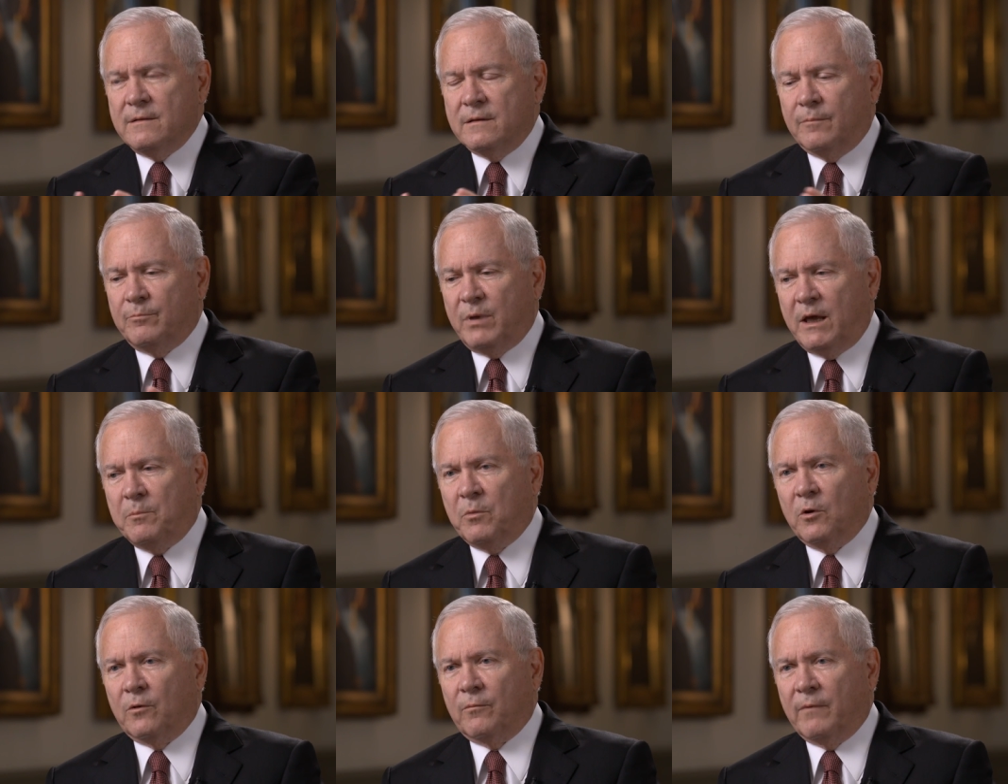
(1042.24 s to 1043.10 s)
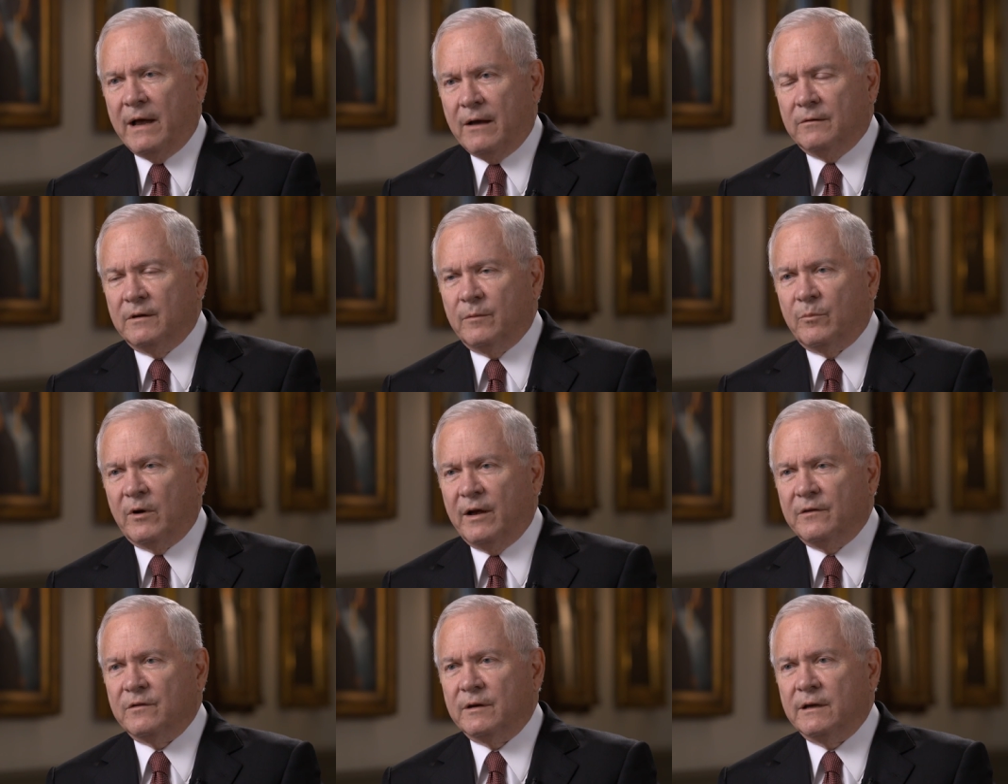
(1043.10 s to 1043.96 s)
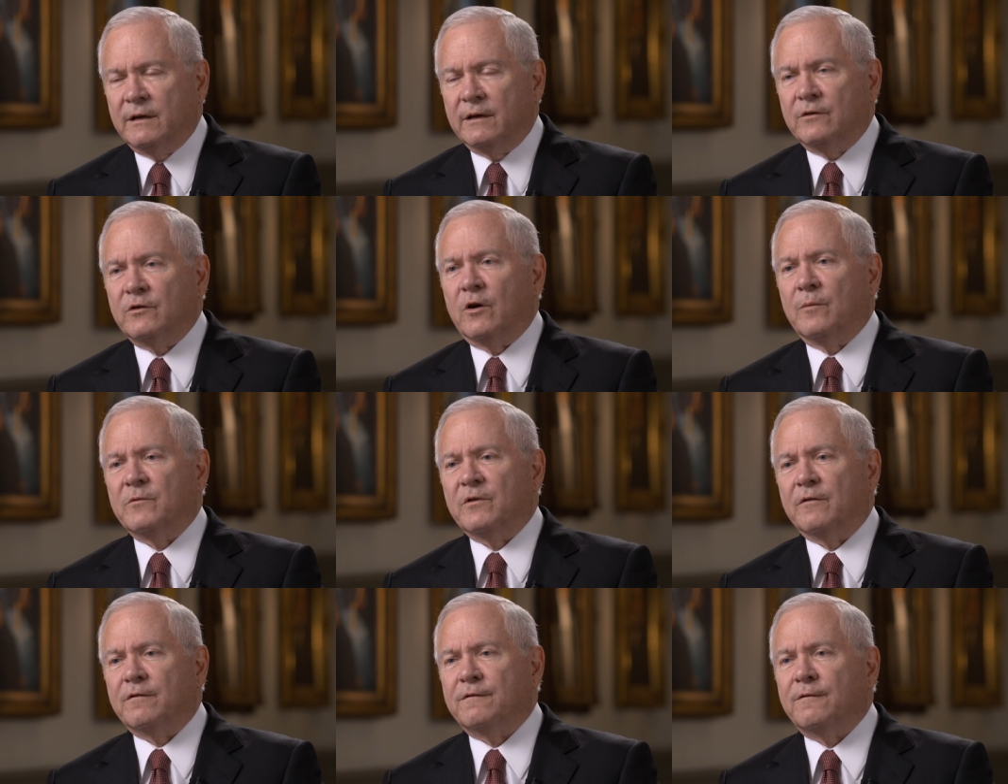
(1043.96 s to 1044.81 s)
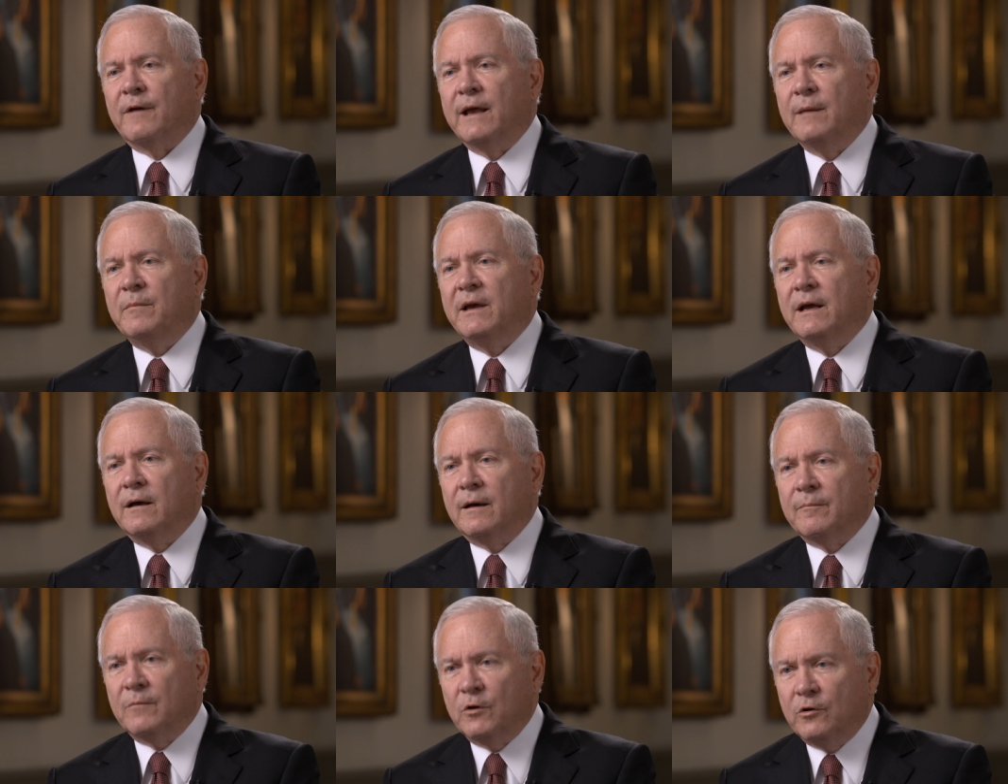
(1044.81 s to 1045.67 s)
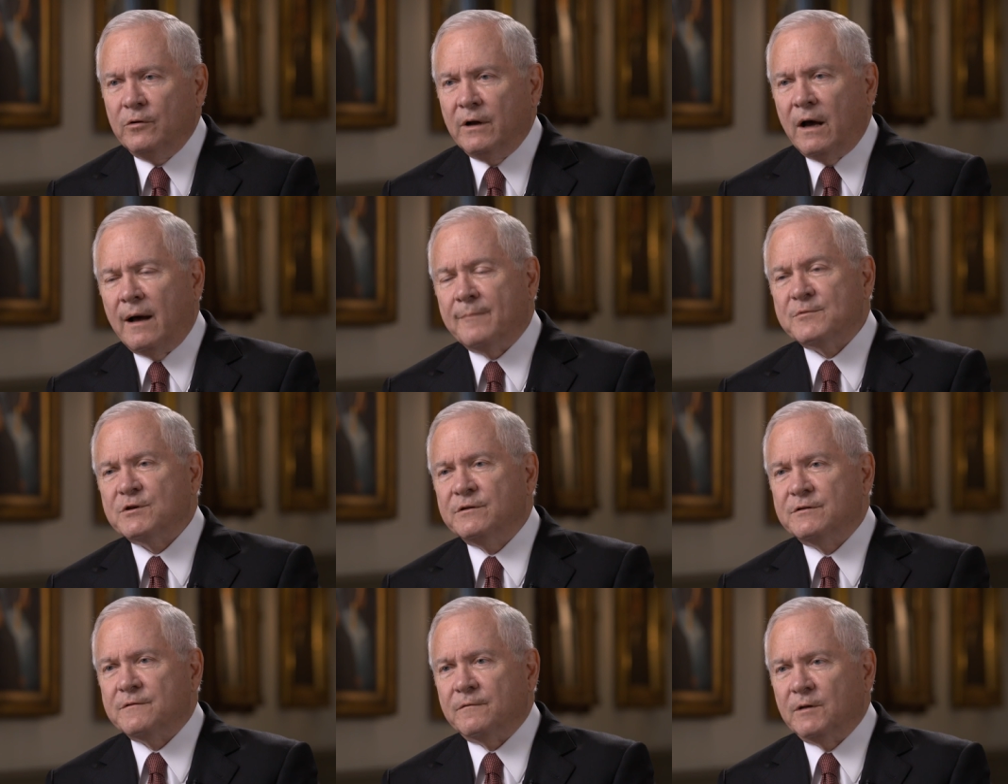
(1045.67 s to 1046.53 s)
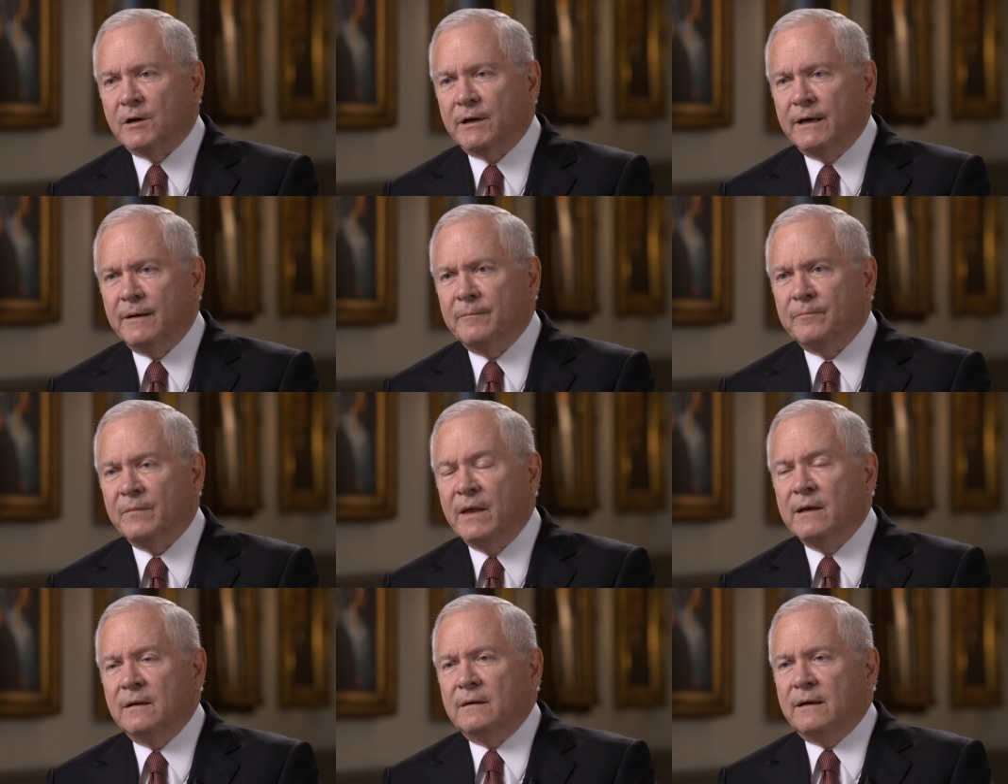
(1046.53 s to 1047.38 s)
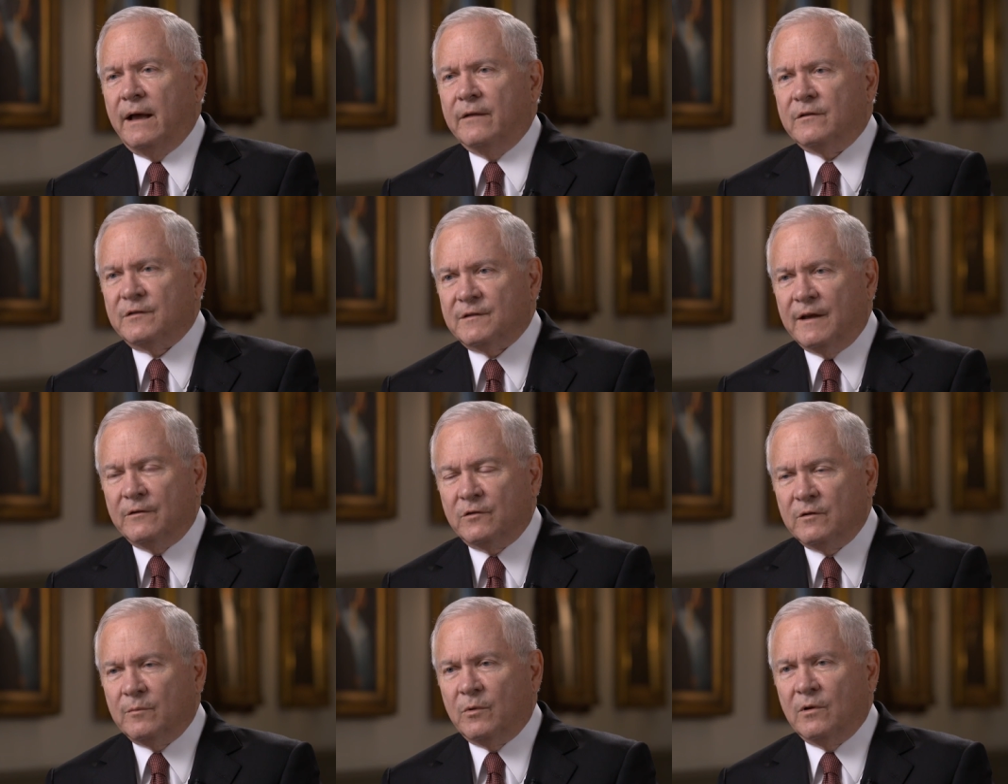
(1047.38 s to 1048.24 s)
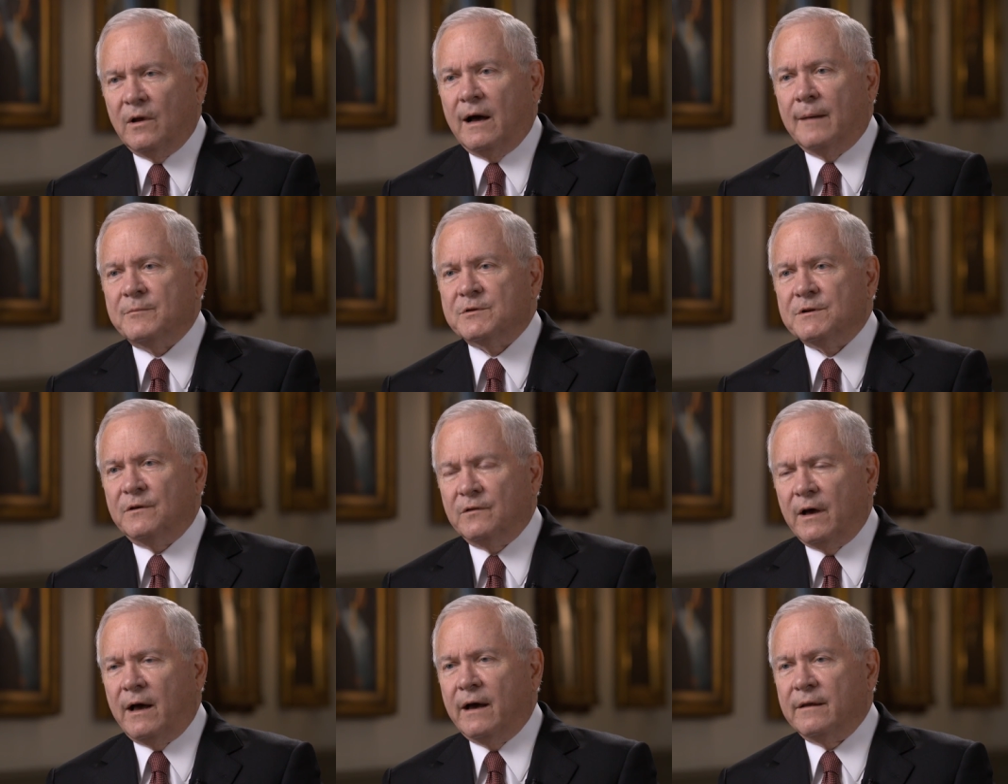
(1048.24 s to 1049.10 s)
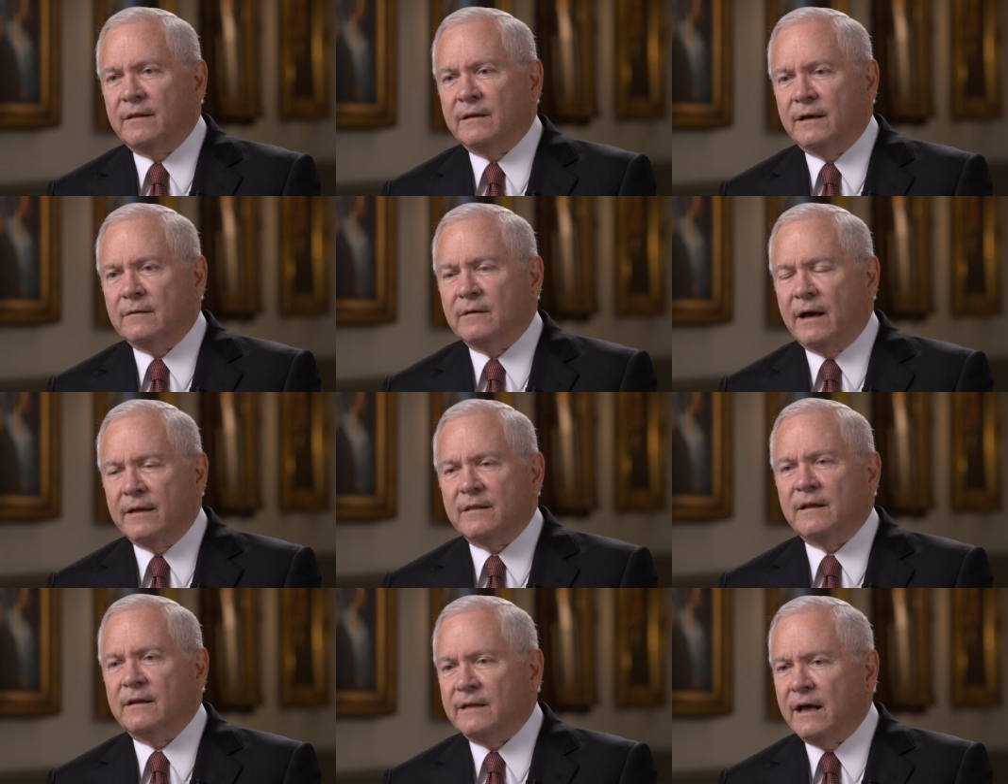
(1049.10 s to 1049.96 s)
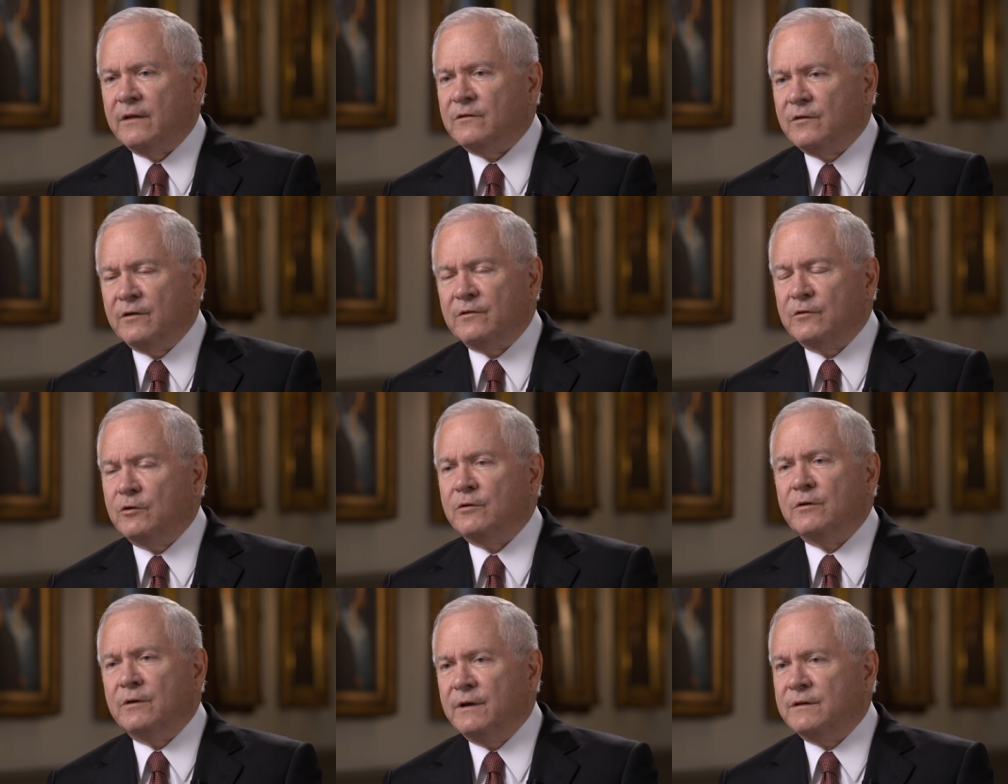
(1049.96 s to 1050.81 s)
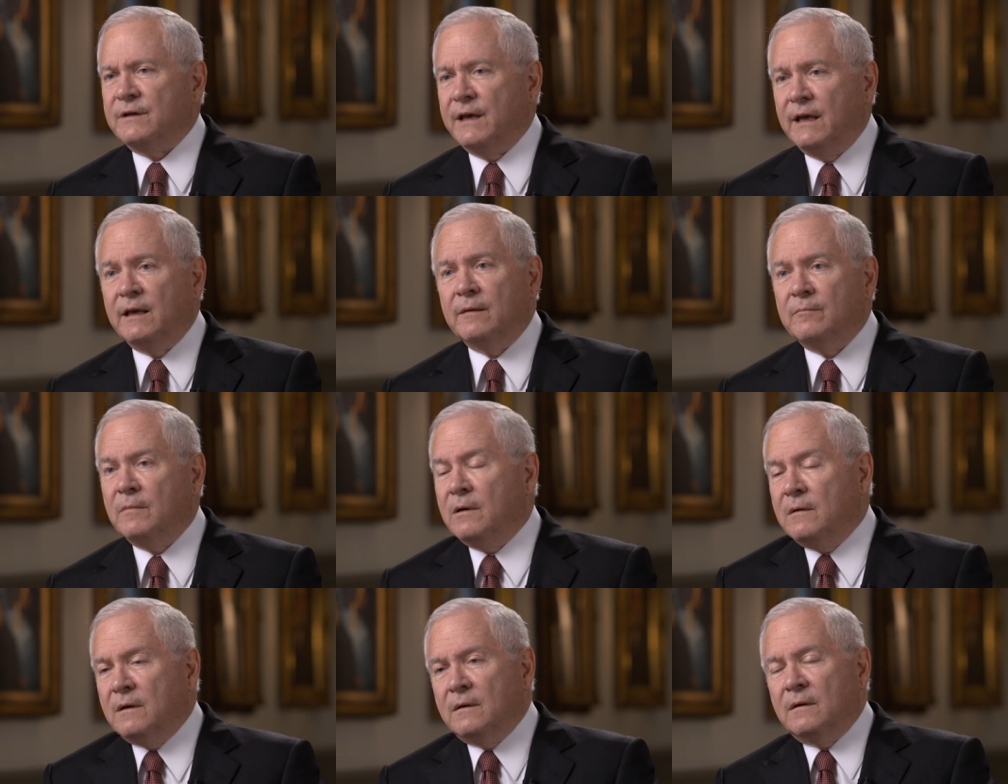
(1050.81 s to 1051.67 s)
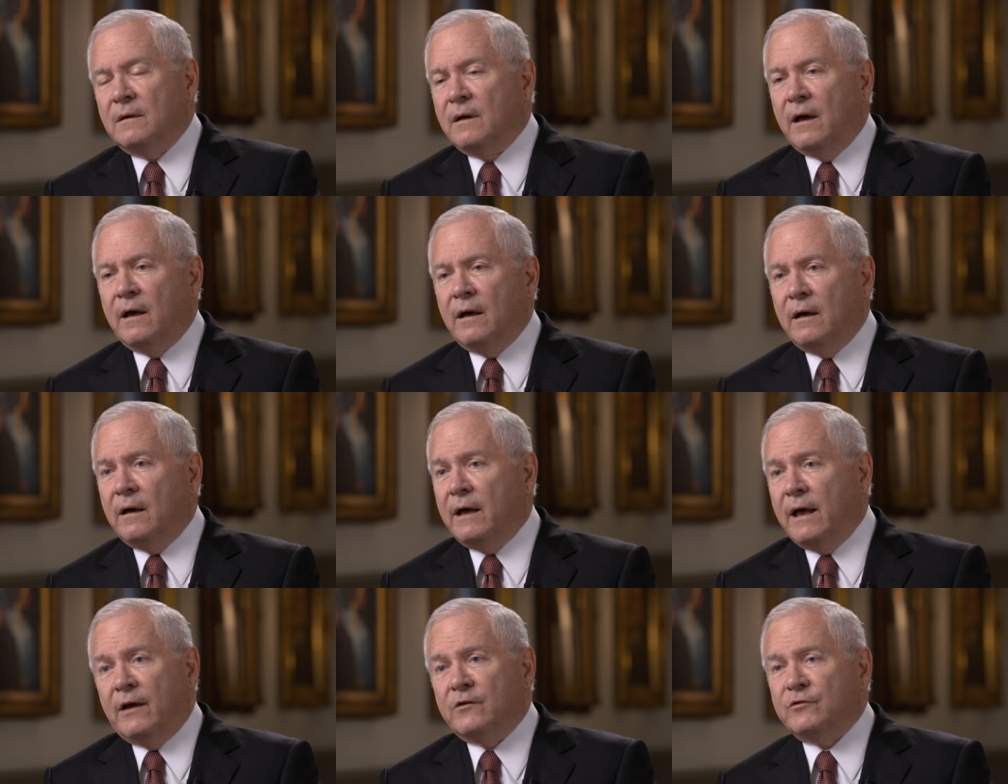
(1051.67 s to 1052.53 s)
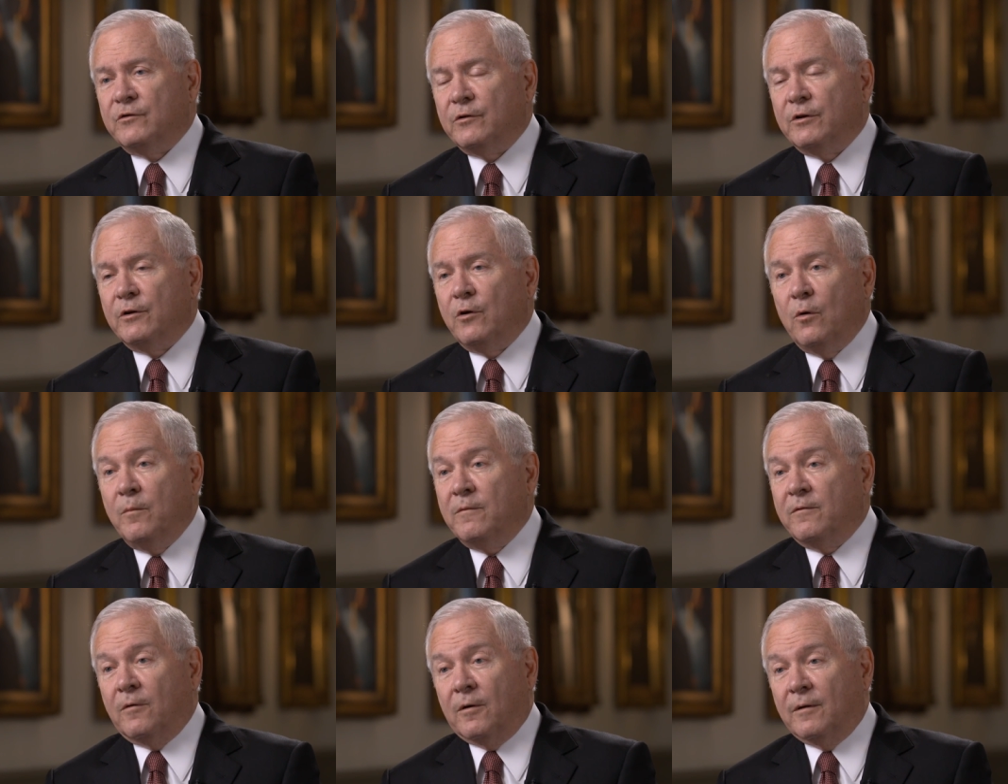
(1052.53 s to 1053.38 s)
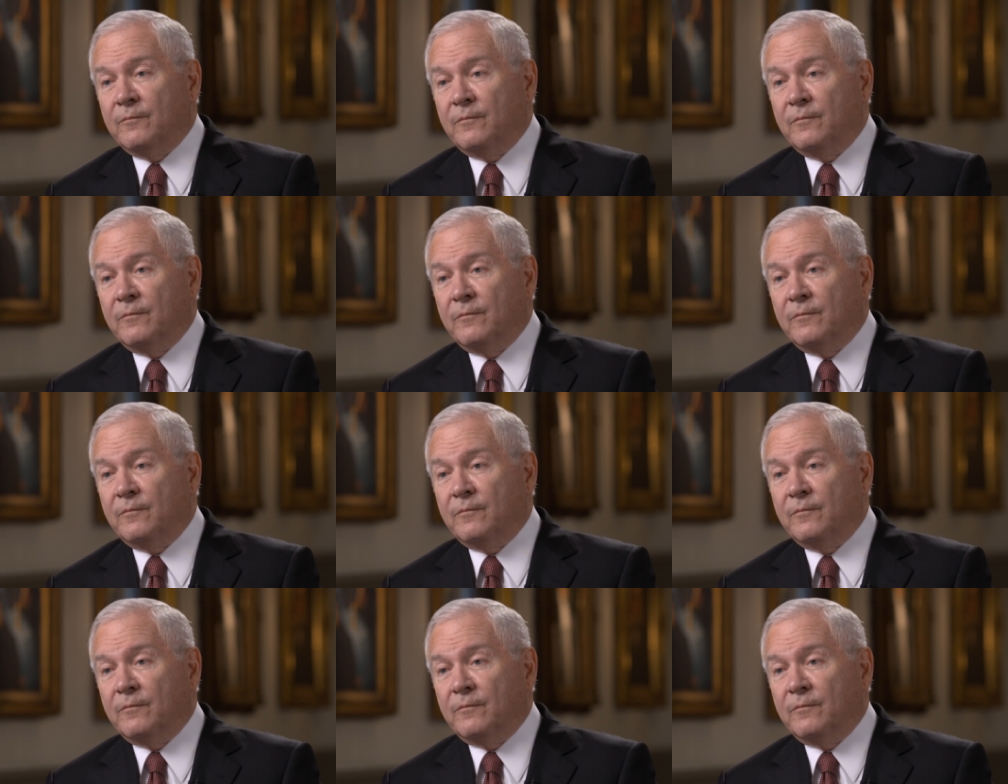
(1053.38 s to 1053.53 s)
the people around the president in terms of framing up good options for him and sensible options, I think, I think that's as good a team uh, as you could hope for.